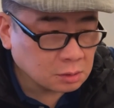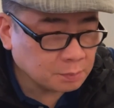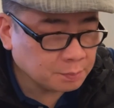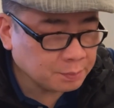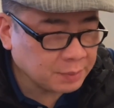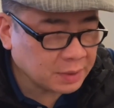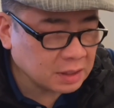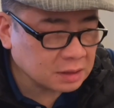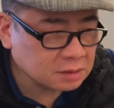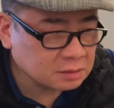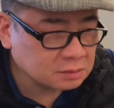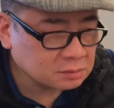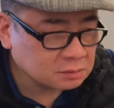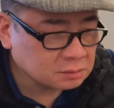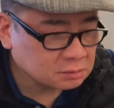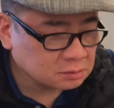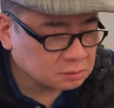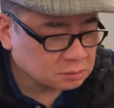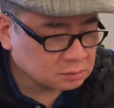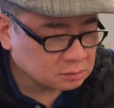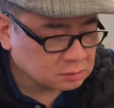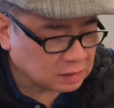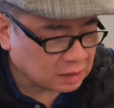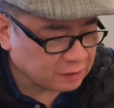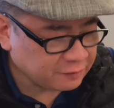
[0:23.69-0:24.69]
but
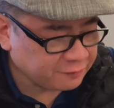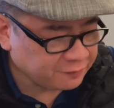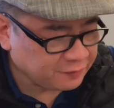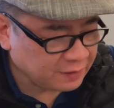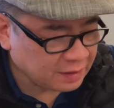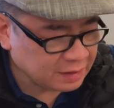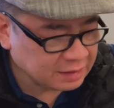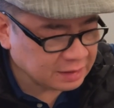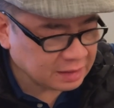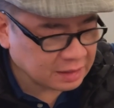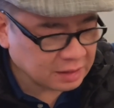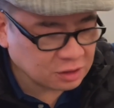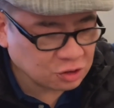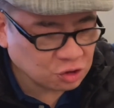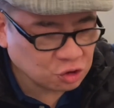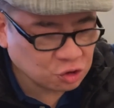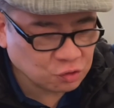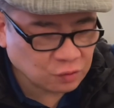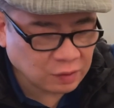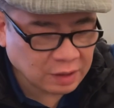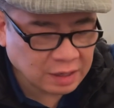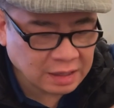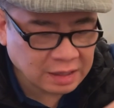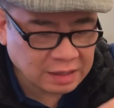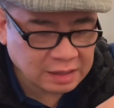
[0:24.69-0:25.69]
I find that it
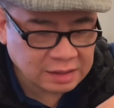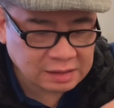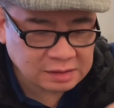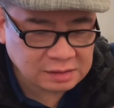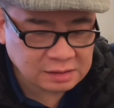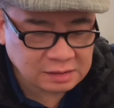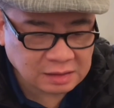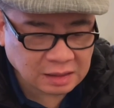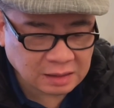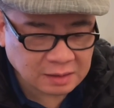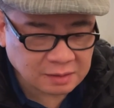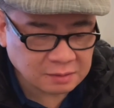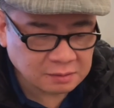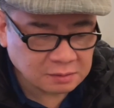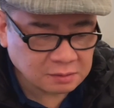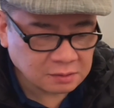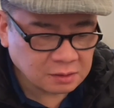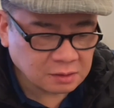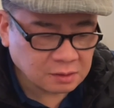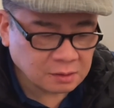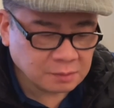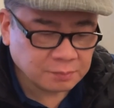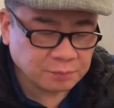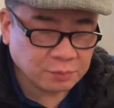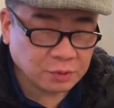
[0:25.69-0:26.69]
dries like
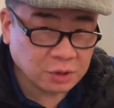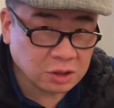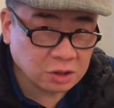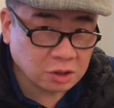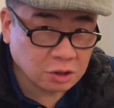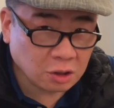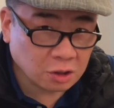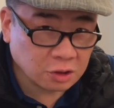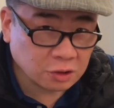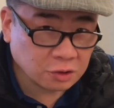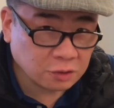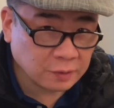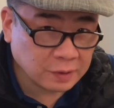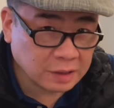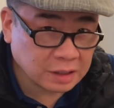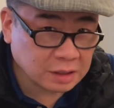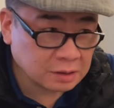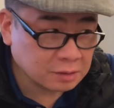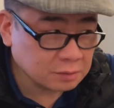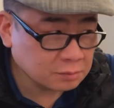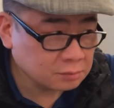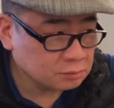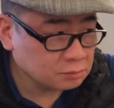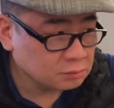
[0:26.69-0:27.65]
pretty darn quick.